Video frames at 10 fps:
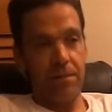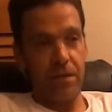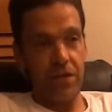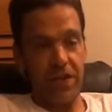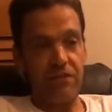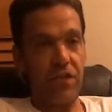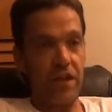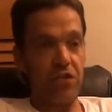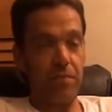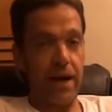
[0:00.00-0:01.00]
Because everything
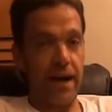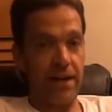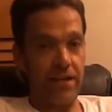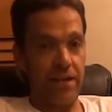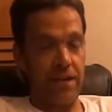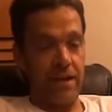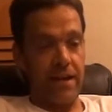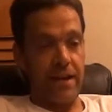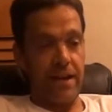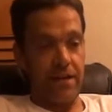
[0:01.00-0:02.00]
is mind,
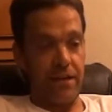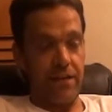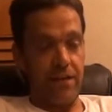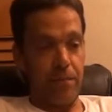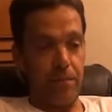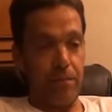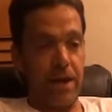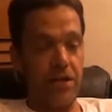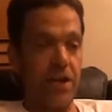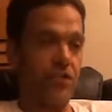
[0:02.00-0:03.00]
and the
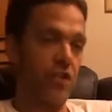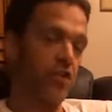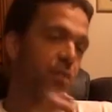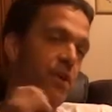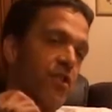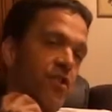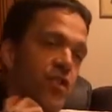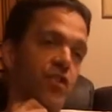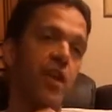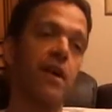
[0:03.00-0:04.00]
meditation
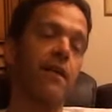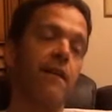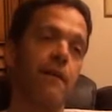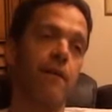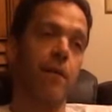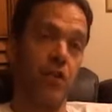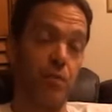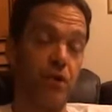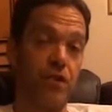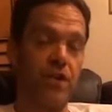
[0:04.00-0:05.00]

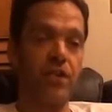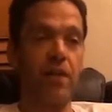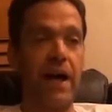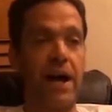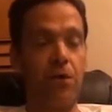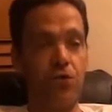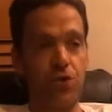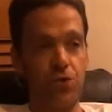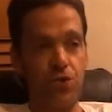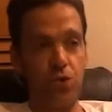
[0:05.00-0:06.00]
experience allows
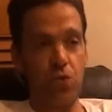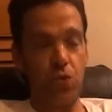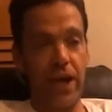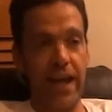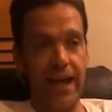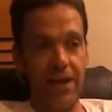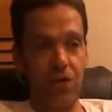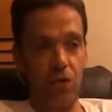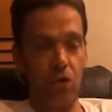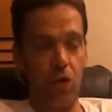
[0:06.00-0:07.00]
you to
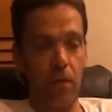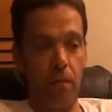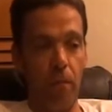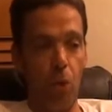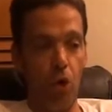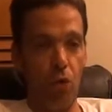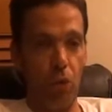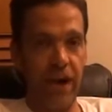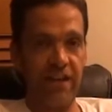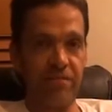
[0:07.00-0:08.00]
handle more
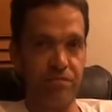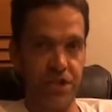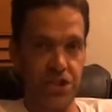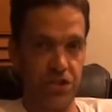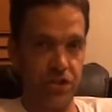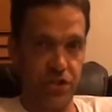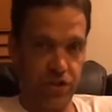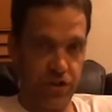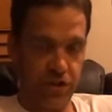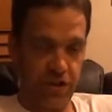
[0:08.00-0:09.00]
wave pressure
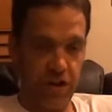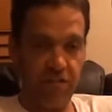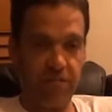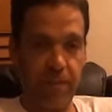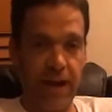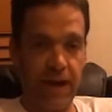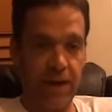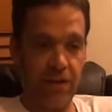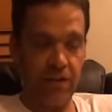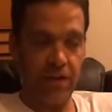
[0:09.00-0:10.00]
of
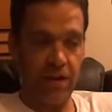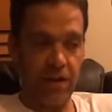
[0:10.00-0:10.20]
mind